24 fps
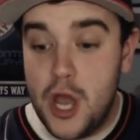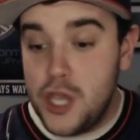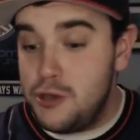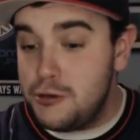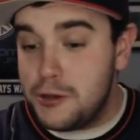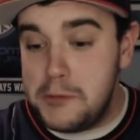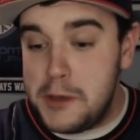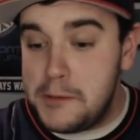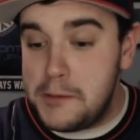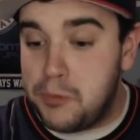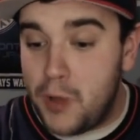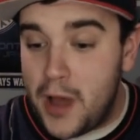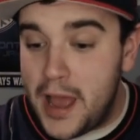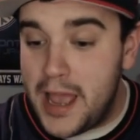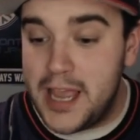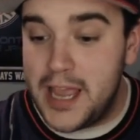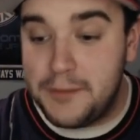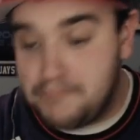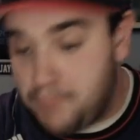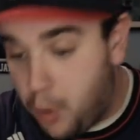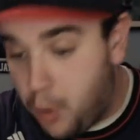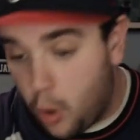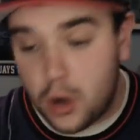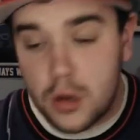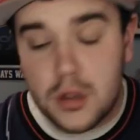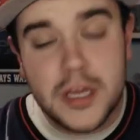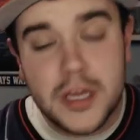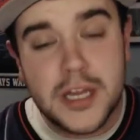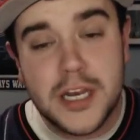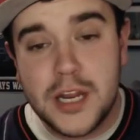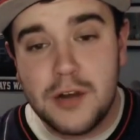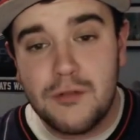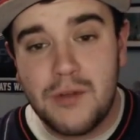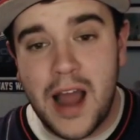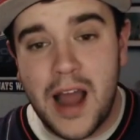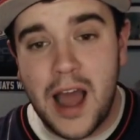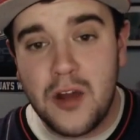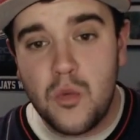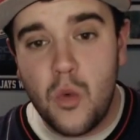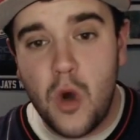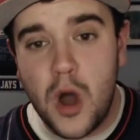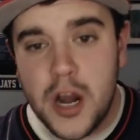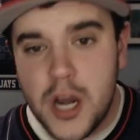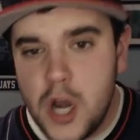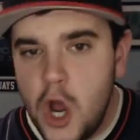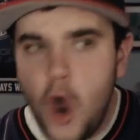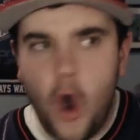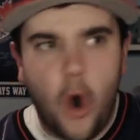You could be playing Portland in round
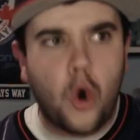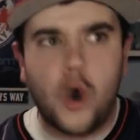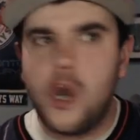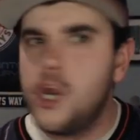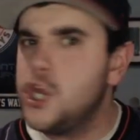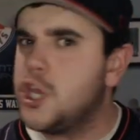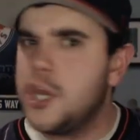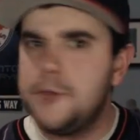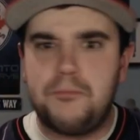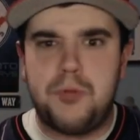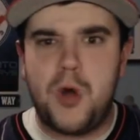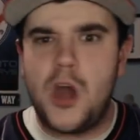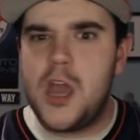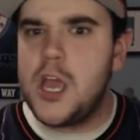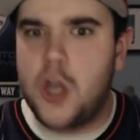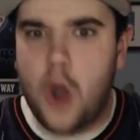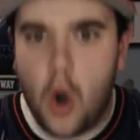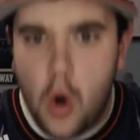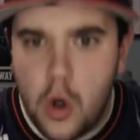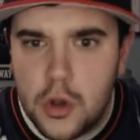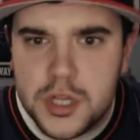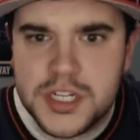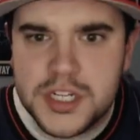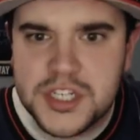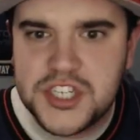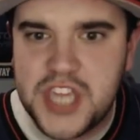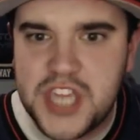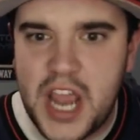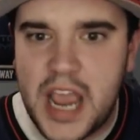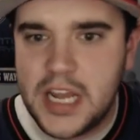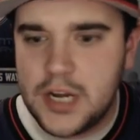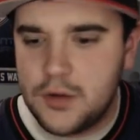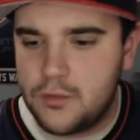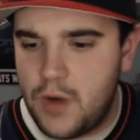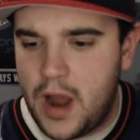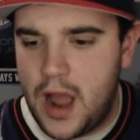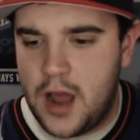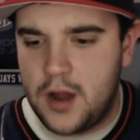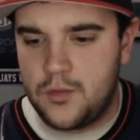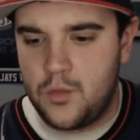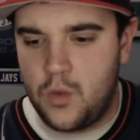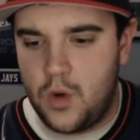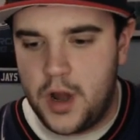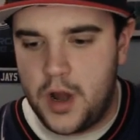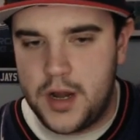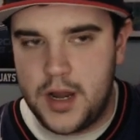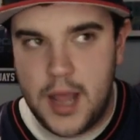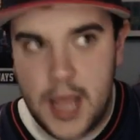one, or you could play Golden State in round
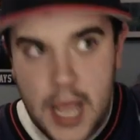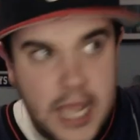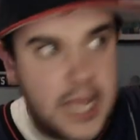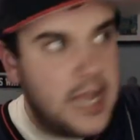one.